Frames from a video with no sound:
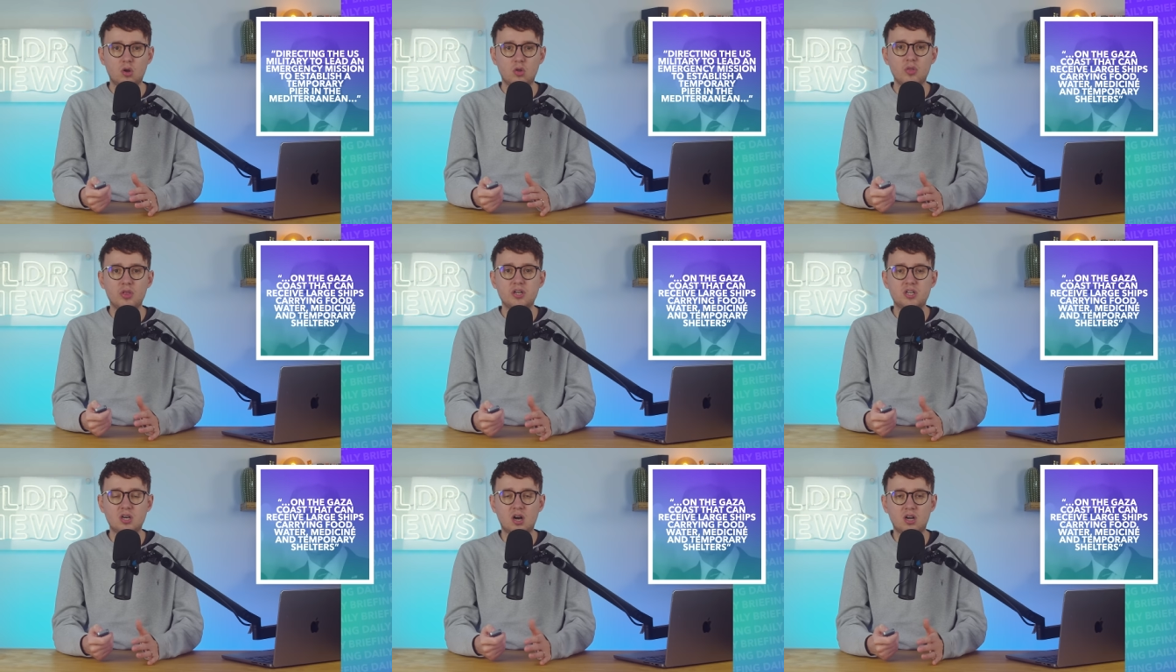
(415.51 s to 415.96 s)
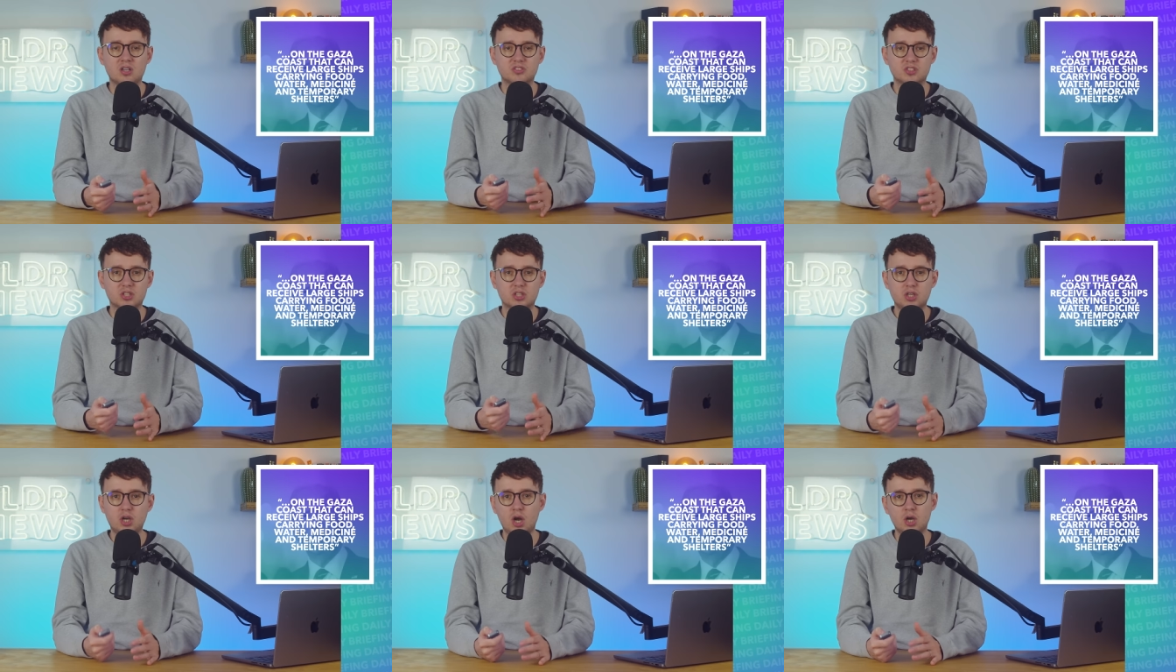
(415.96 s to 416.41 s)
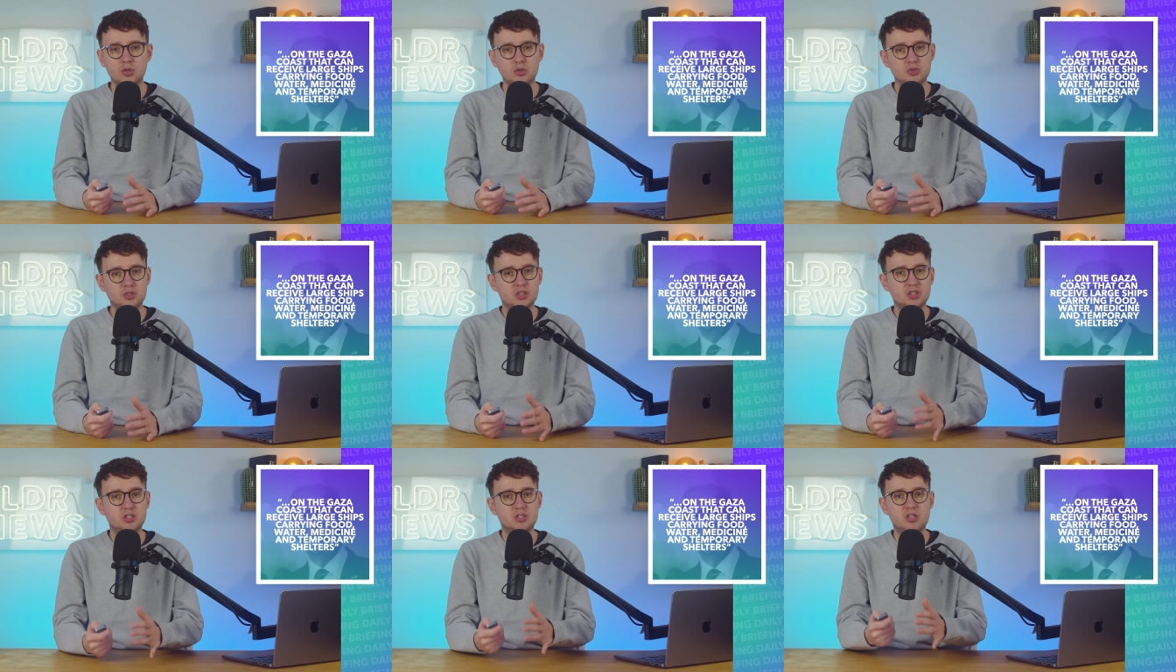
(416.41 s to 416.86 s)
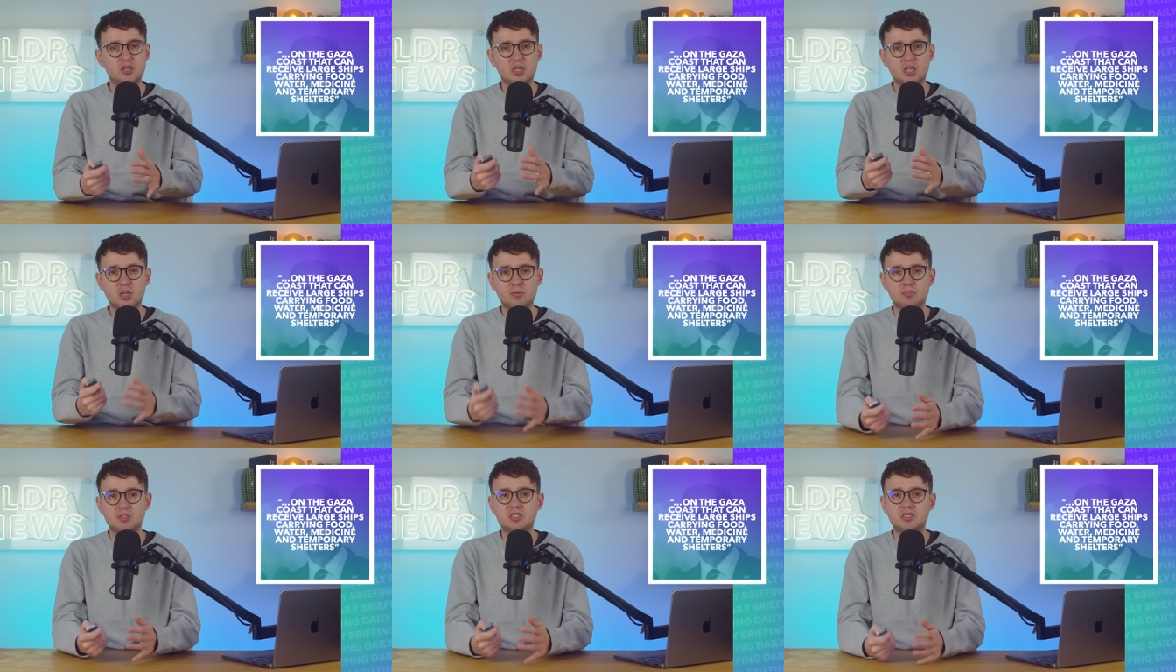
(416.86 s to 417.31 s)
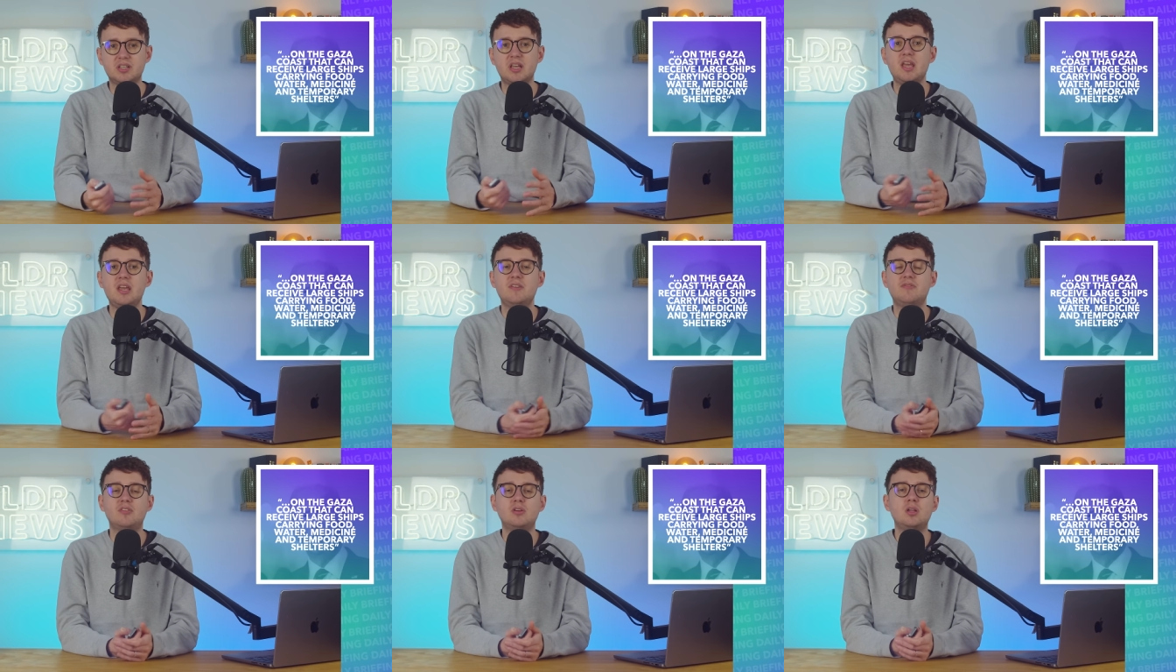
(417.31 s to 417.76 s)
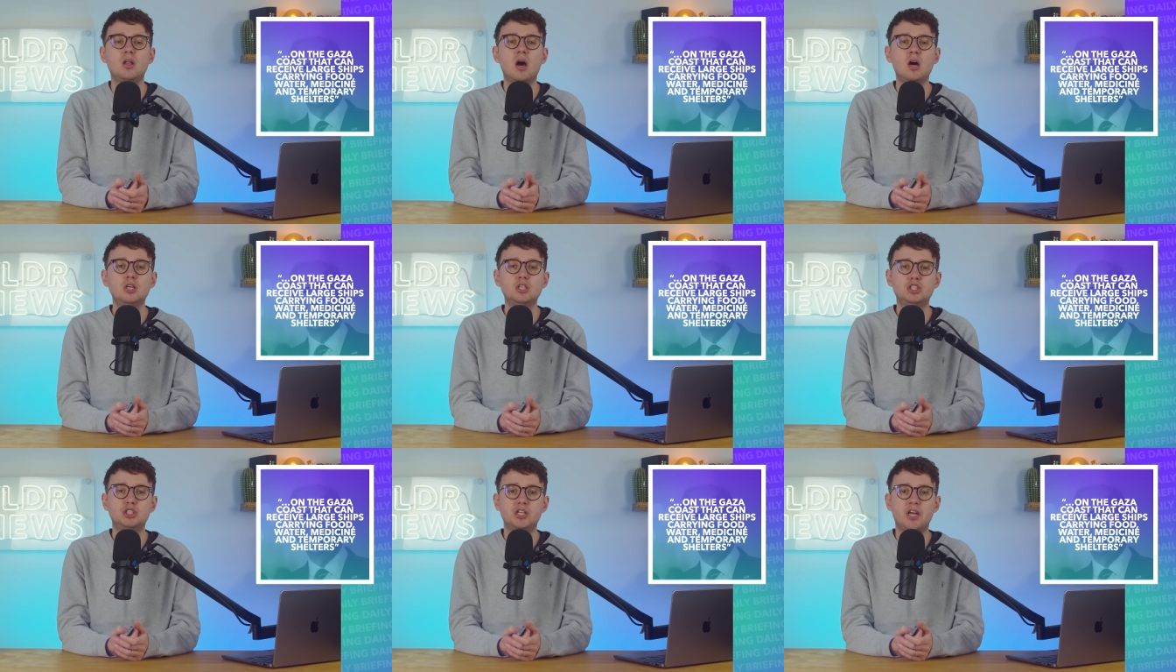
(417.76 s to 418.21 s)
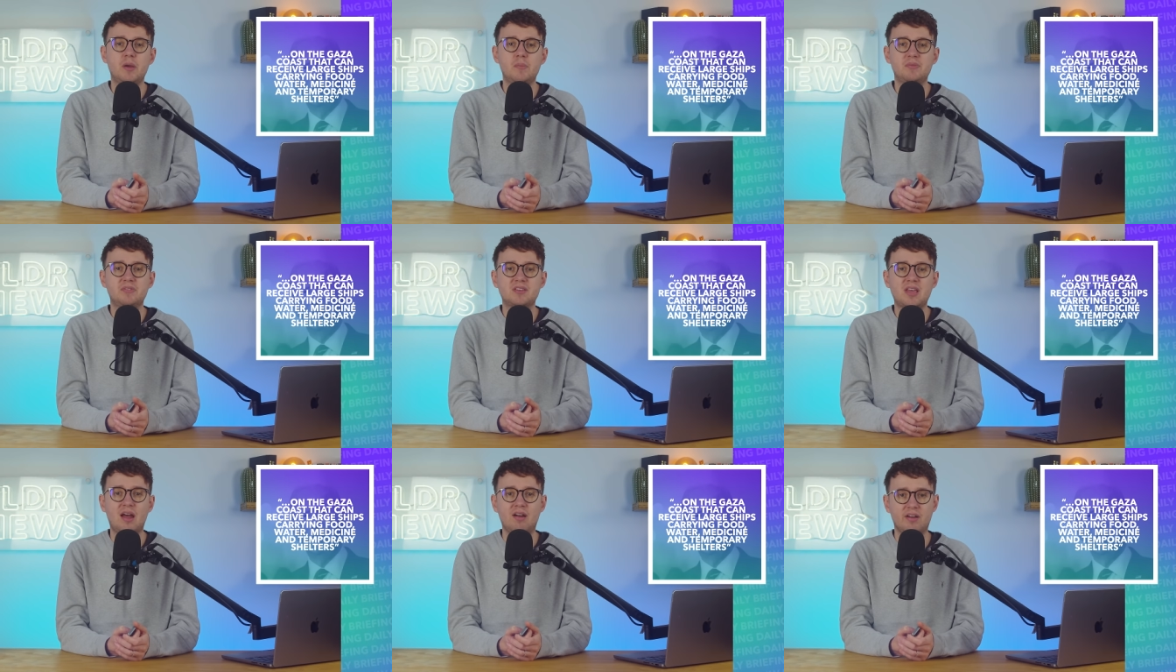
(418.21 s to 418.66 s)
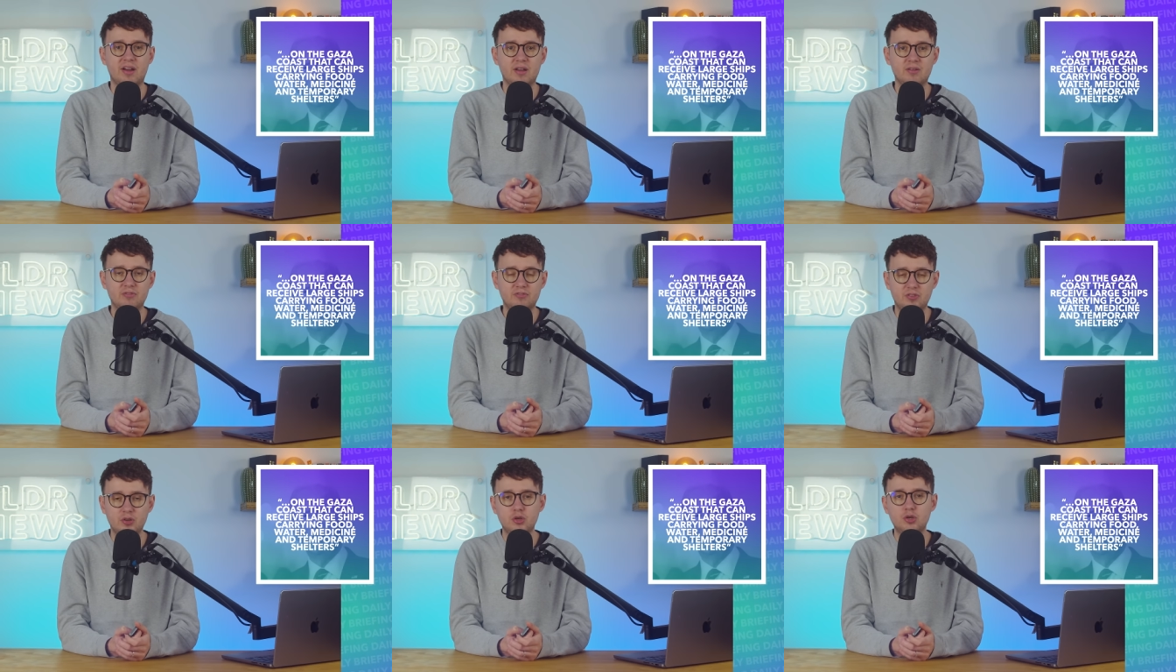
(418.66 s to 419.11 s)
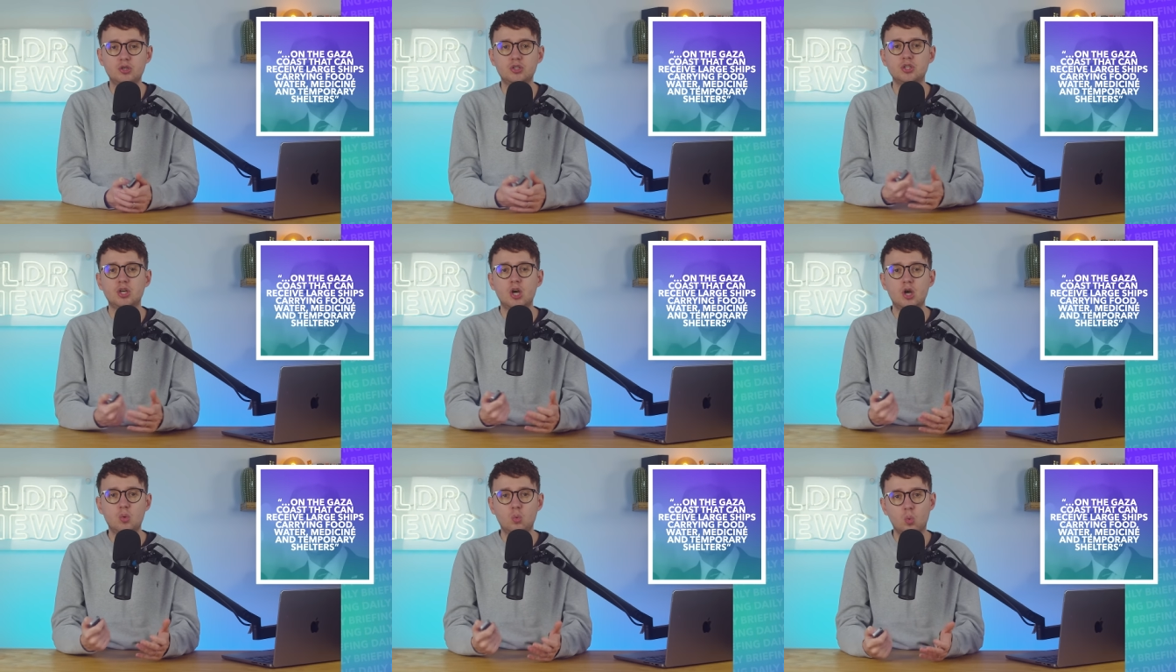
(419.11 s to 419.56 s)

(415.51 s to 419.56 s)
on the Gaza coast that can receive large ships carrying food,